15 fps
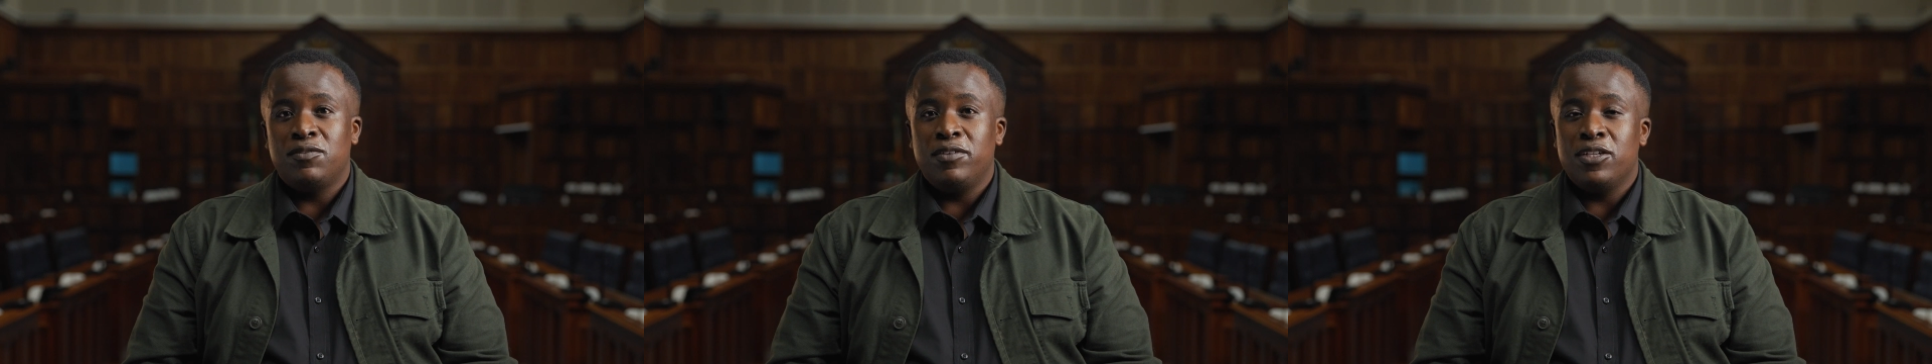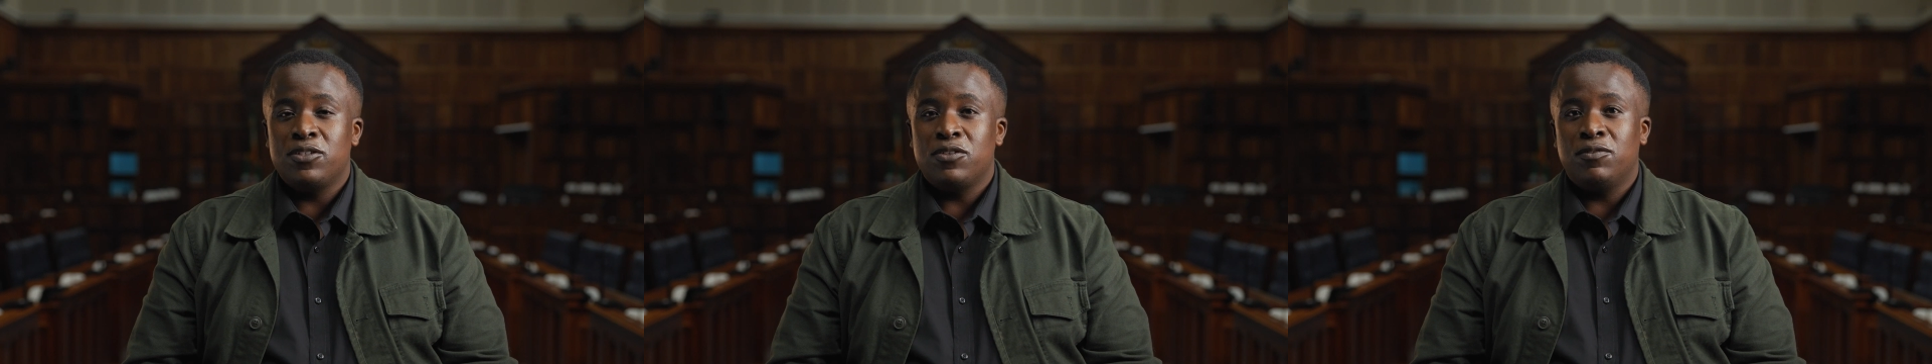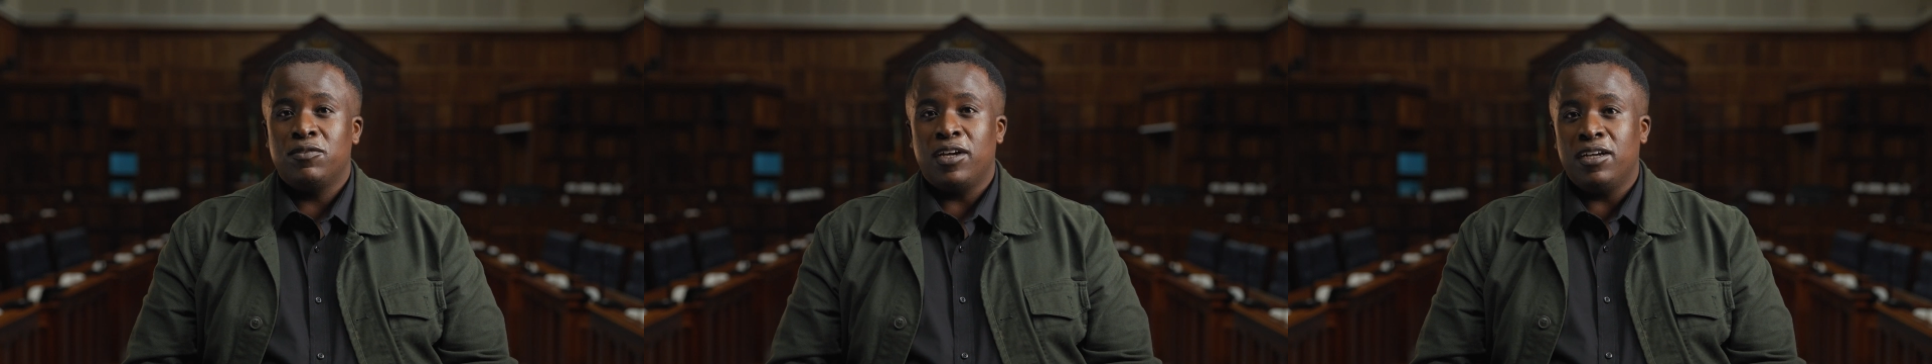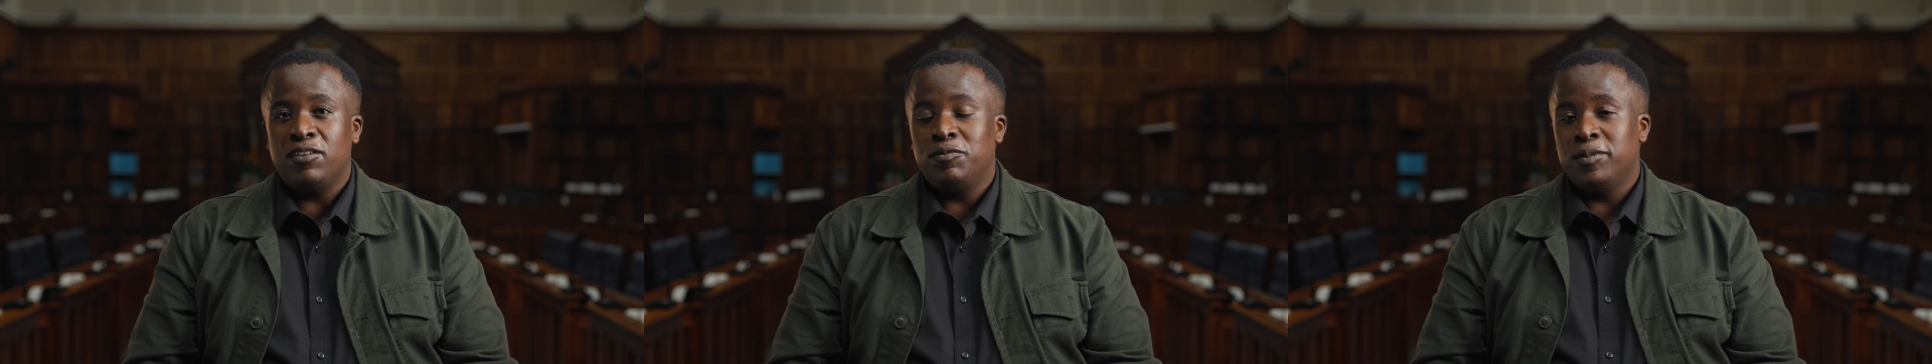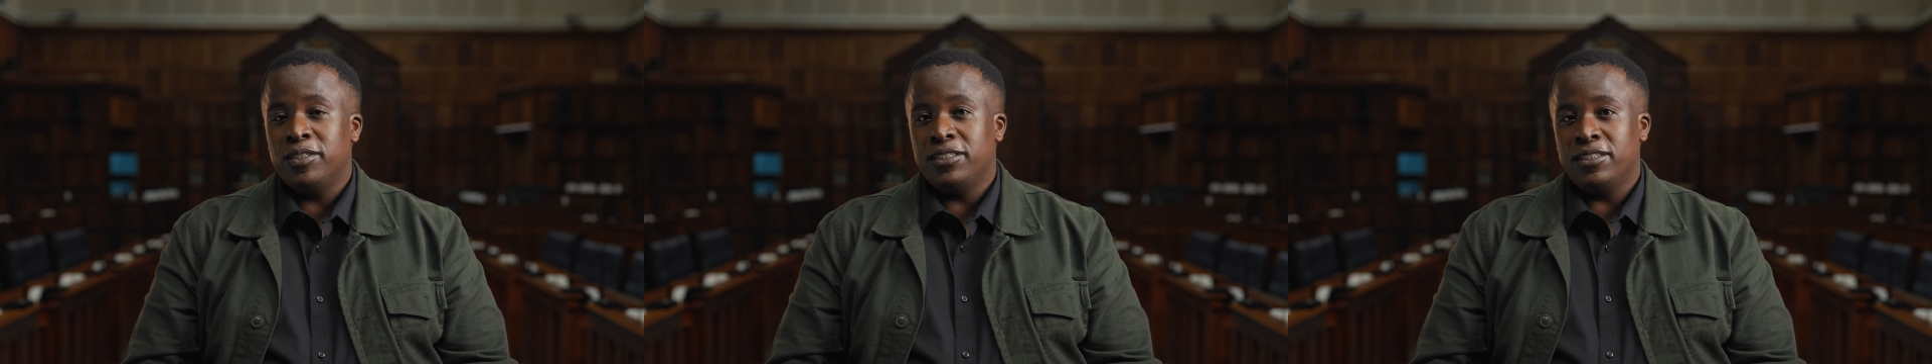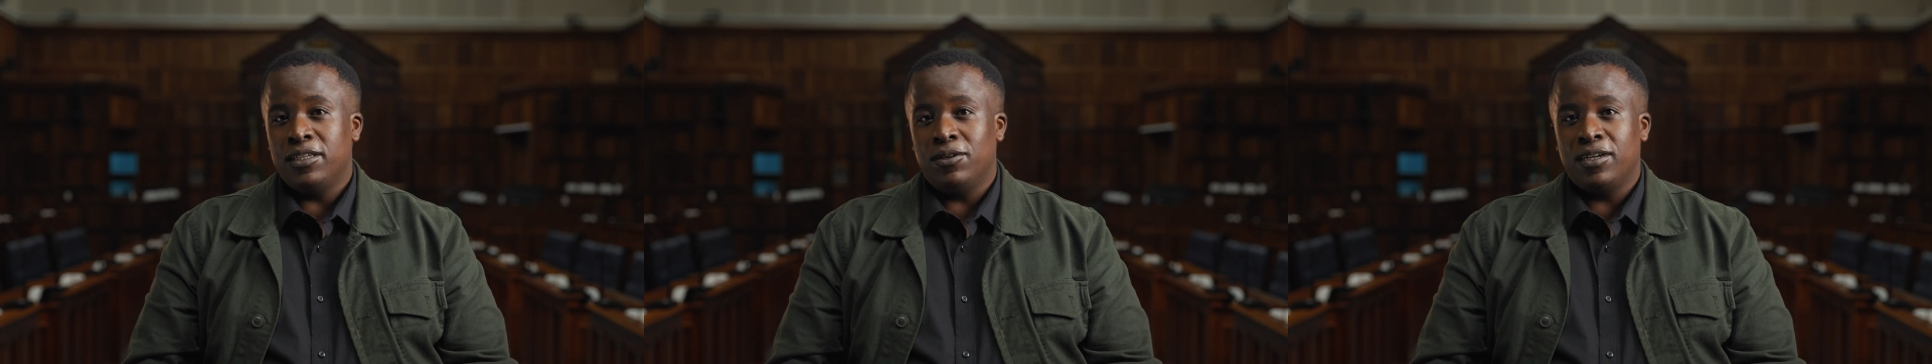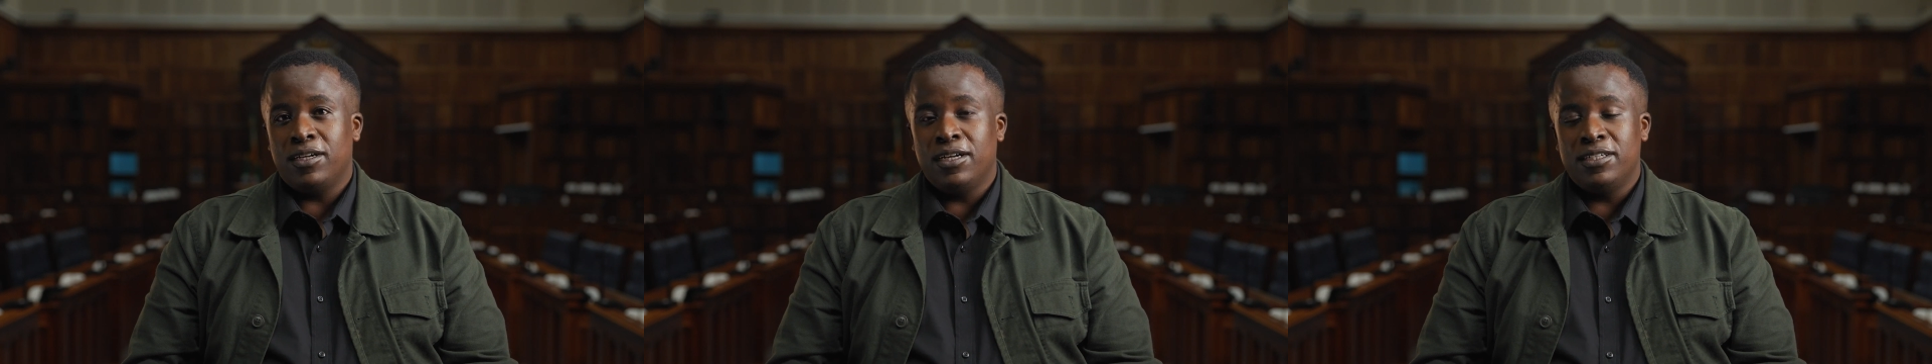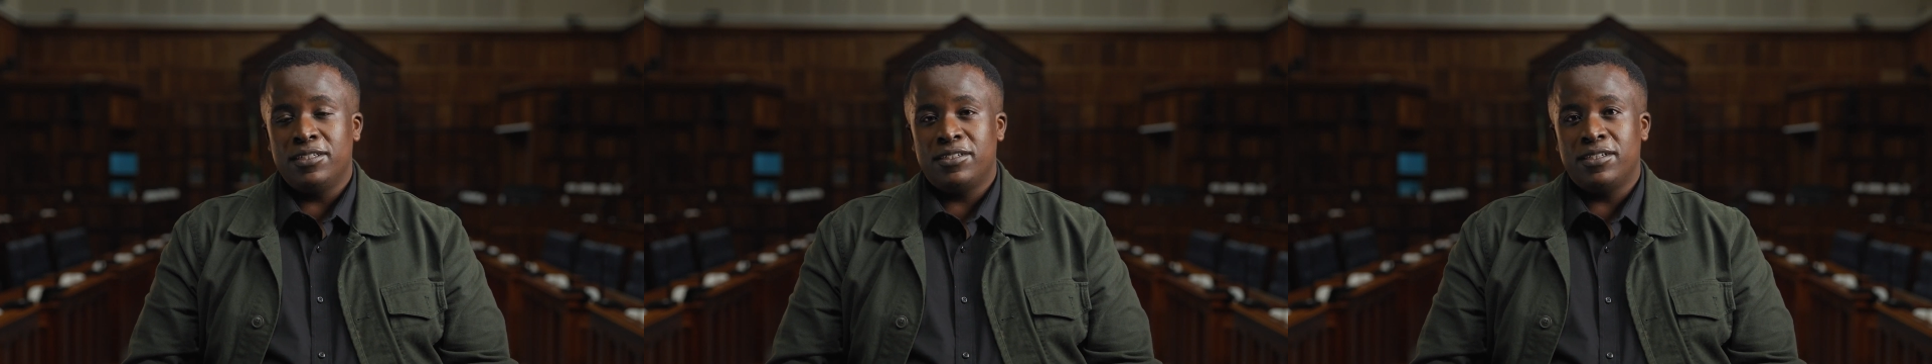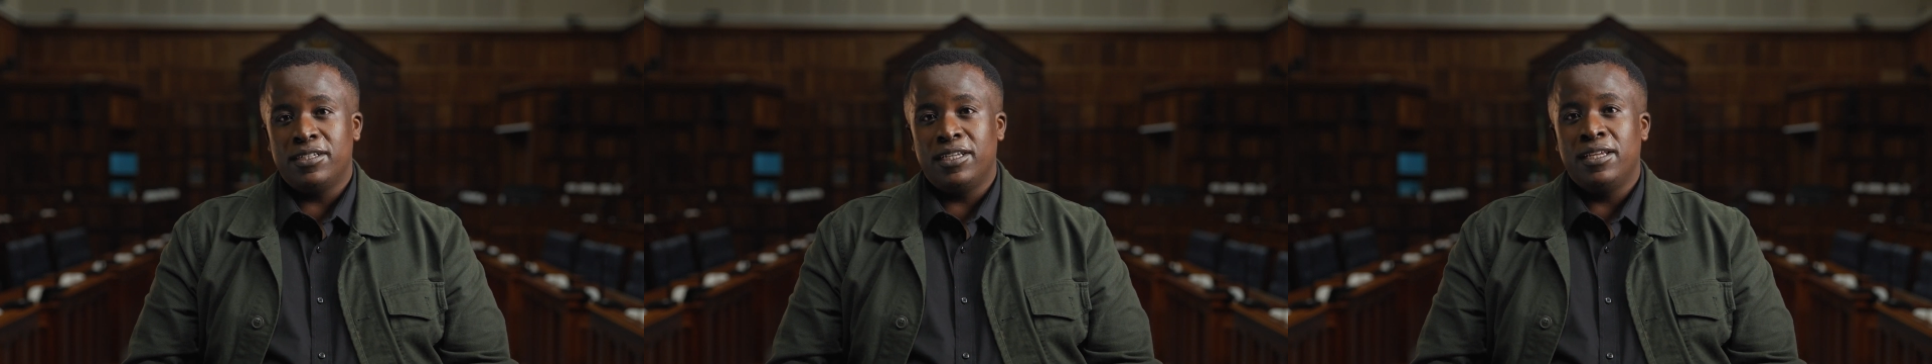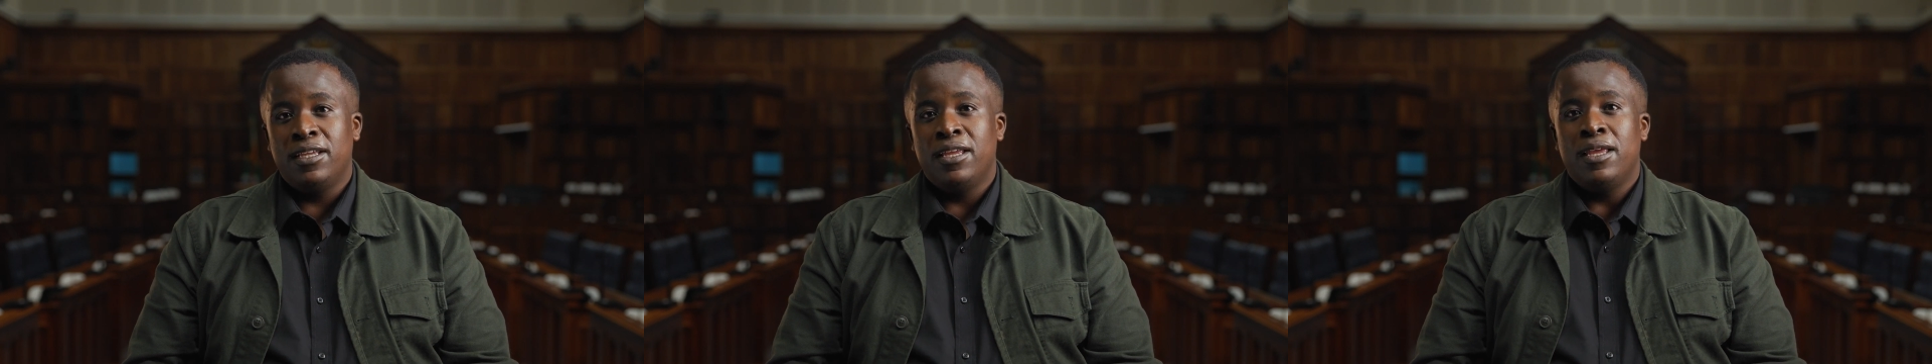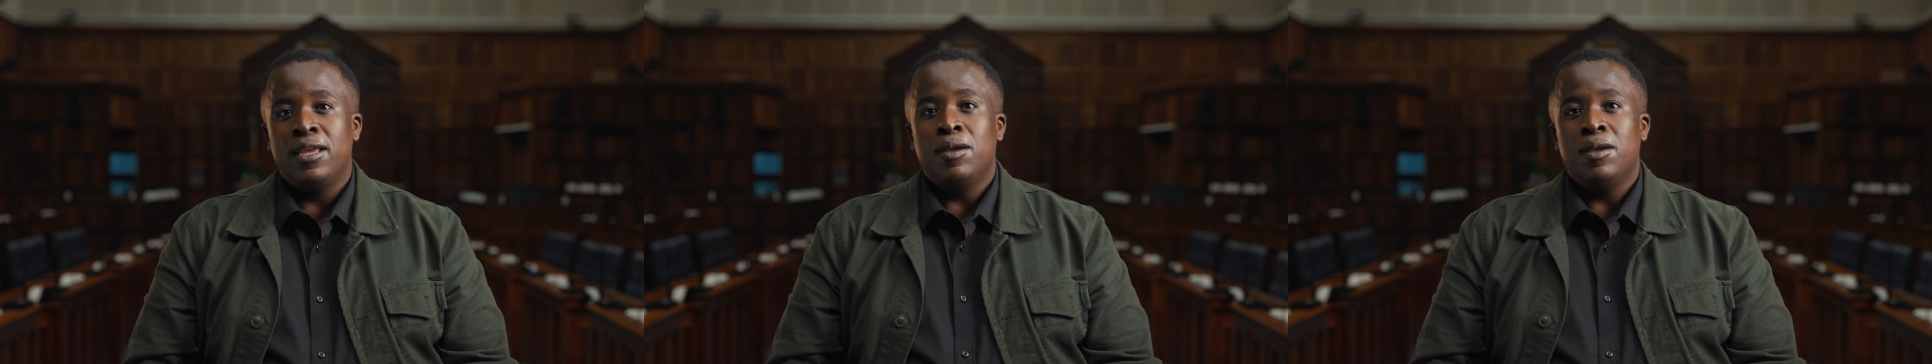spheres of government in our country